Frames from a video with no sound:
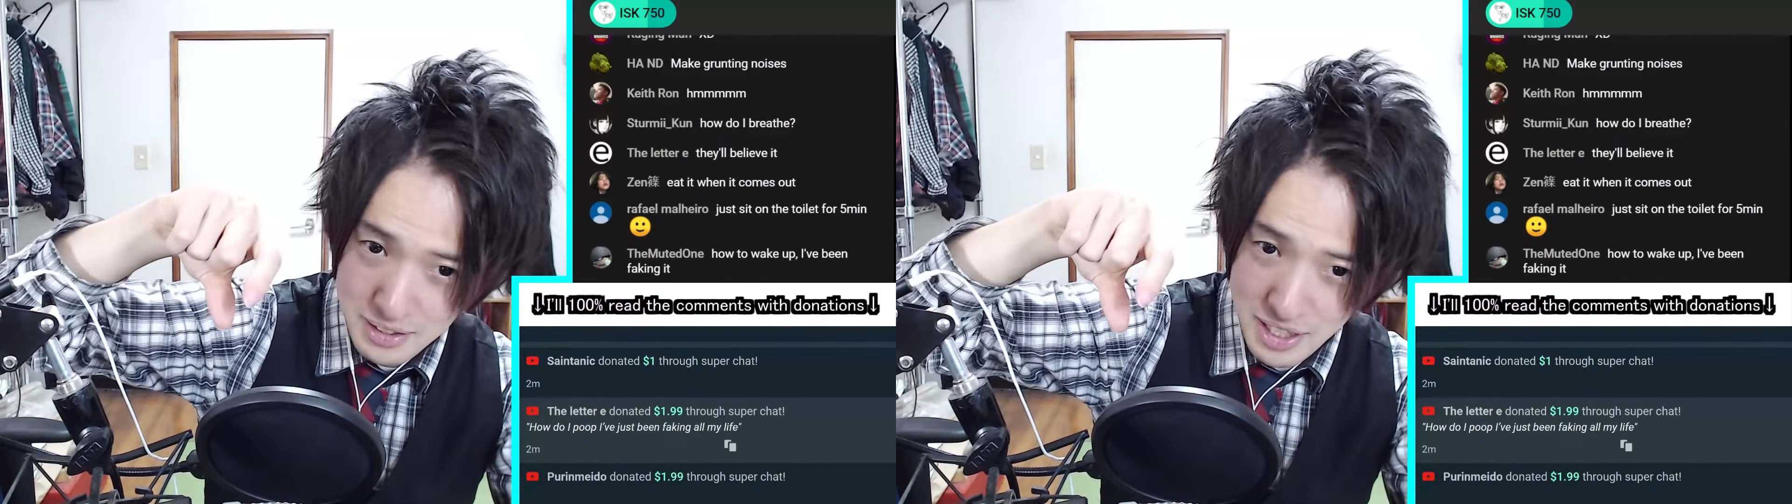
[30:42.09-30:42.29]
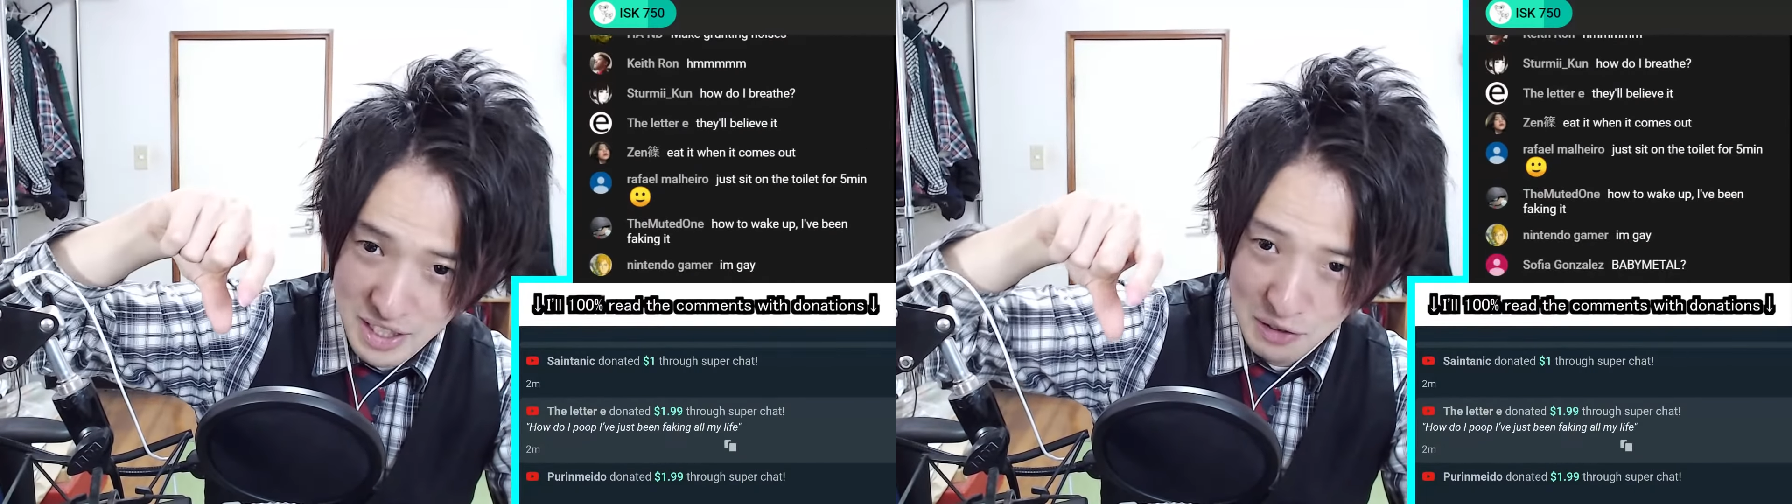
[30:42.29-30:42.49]

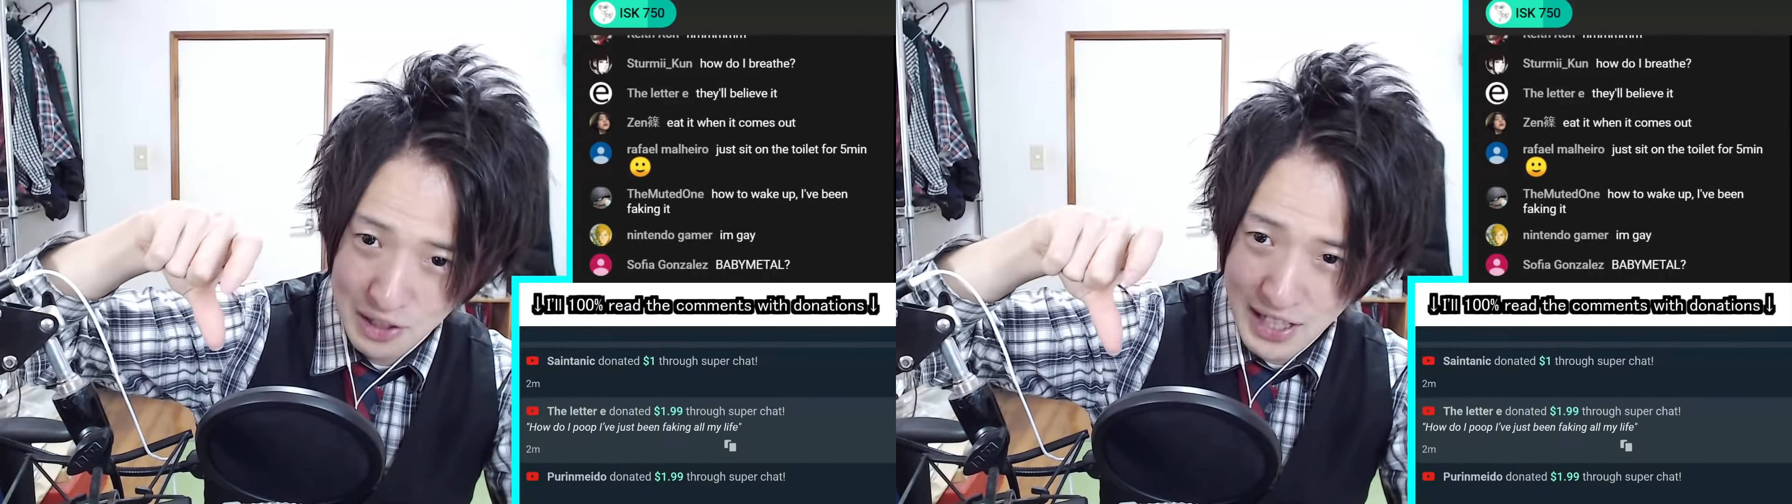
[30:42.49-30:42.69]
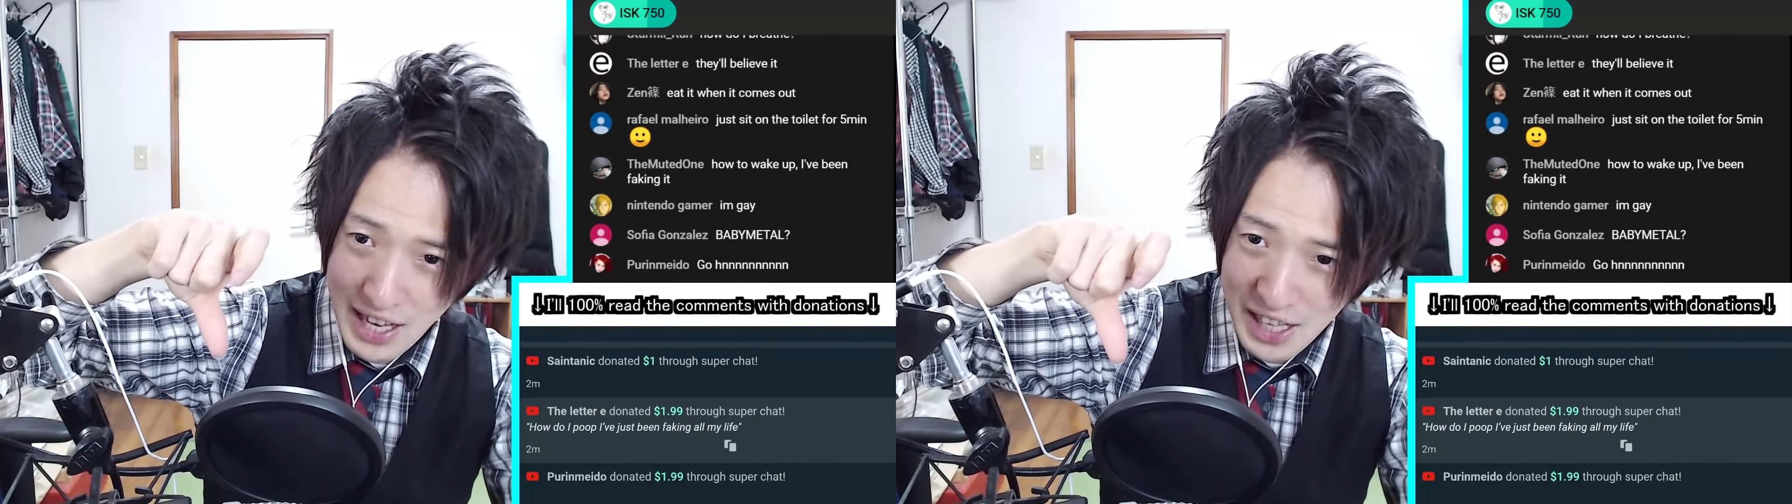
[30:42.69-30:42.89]
and you
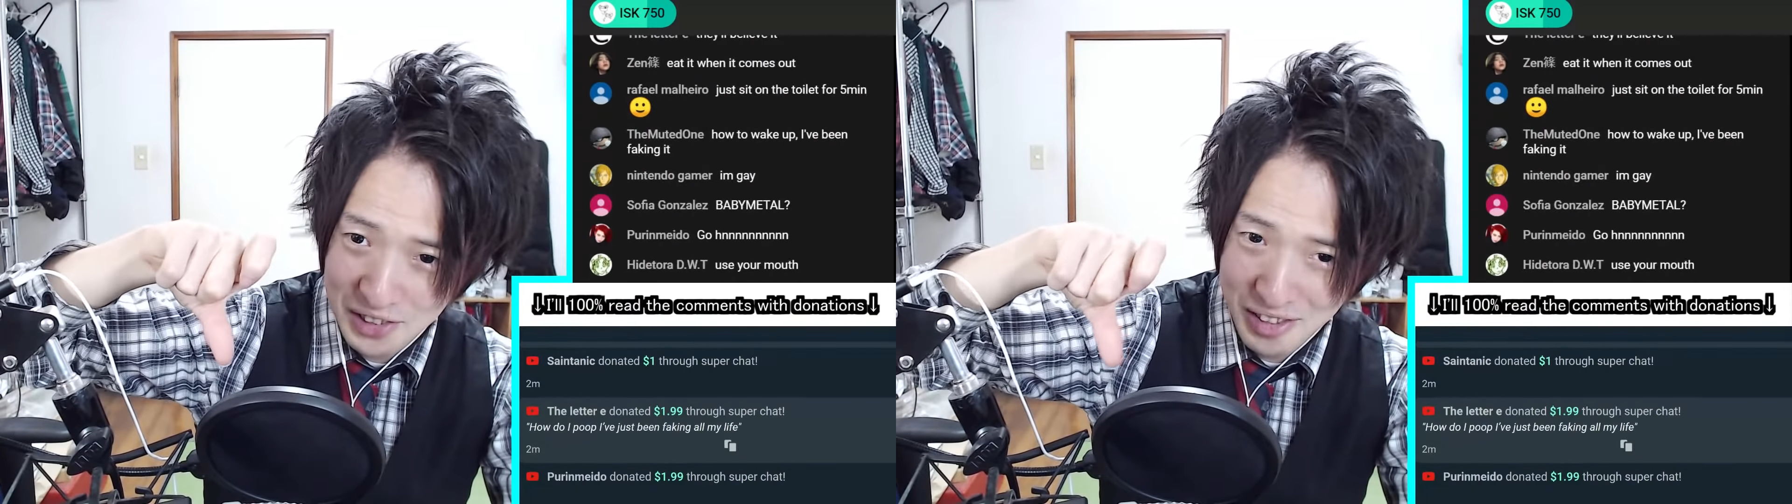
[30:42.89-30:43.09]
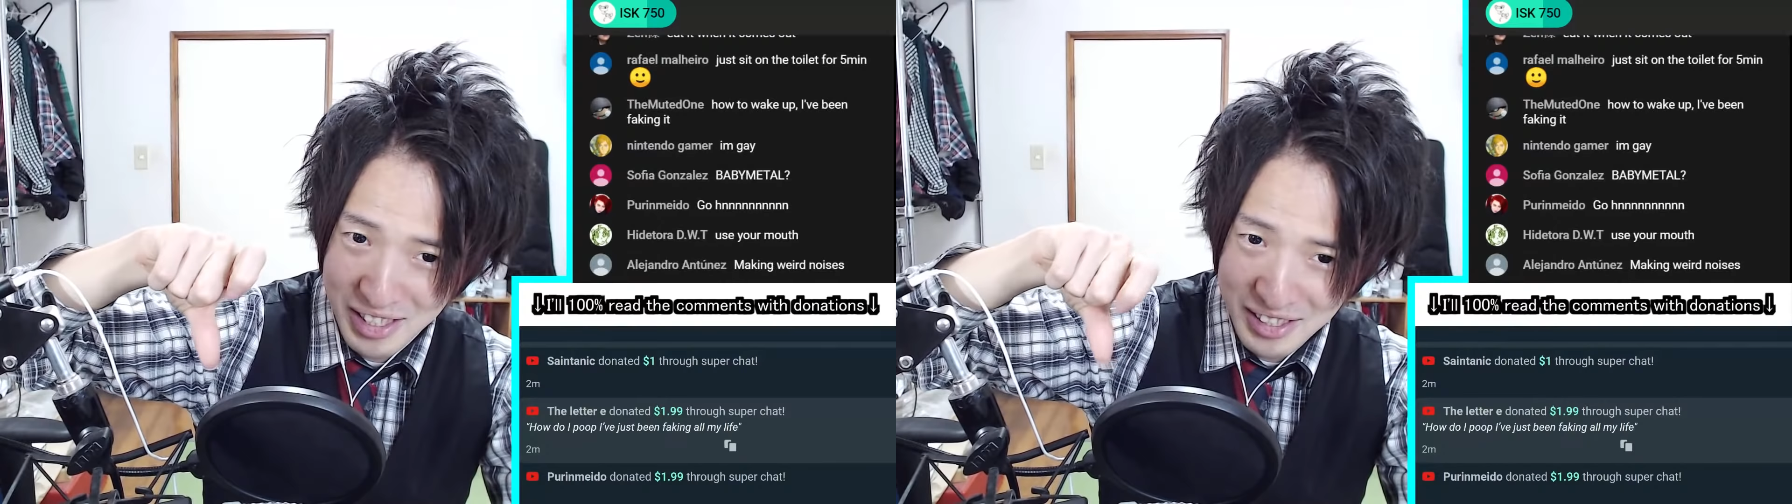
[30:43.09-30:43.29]
just
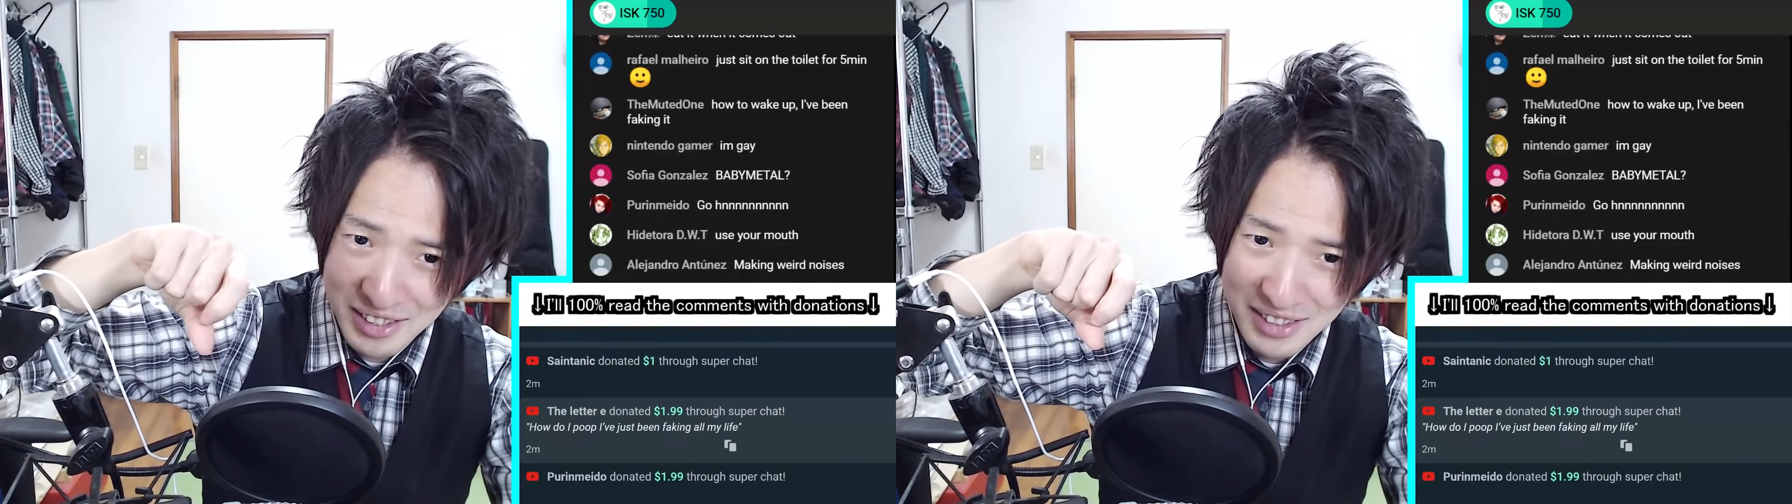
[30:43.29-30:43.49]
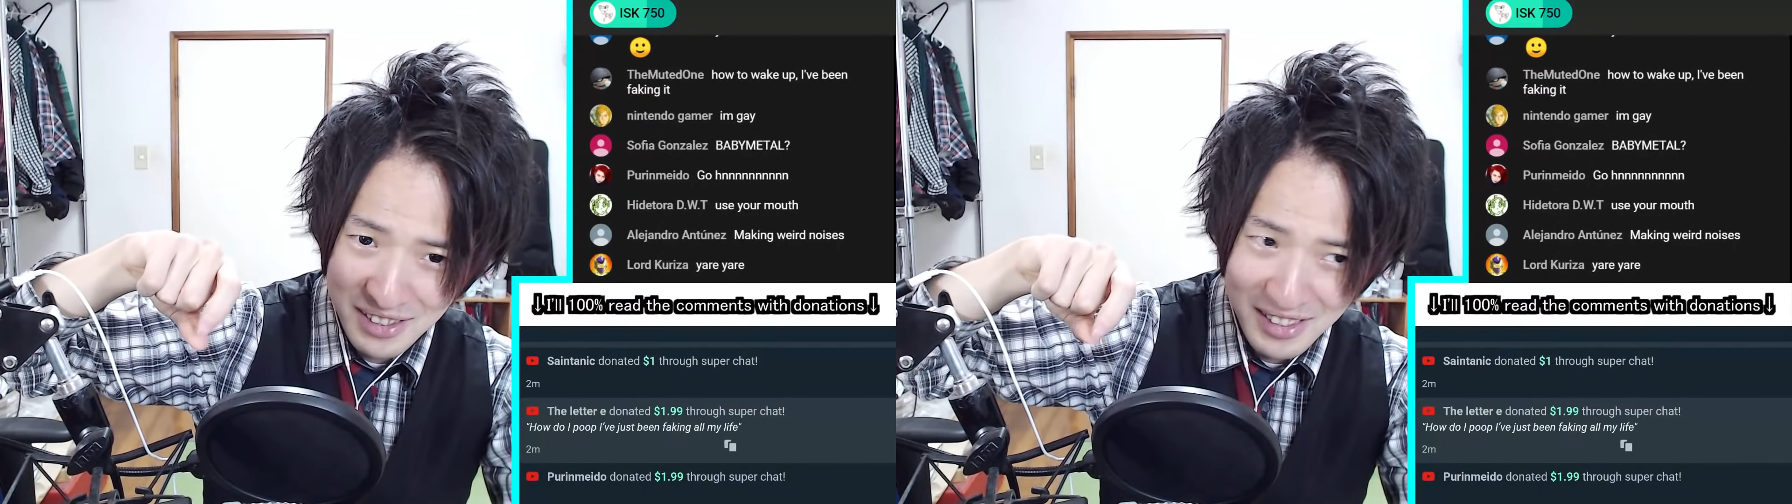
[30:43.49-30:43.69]
act like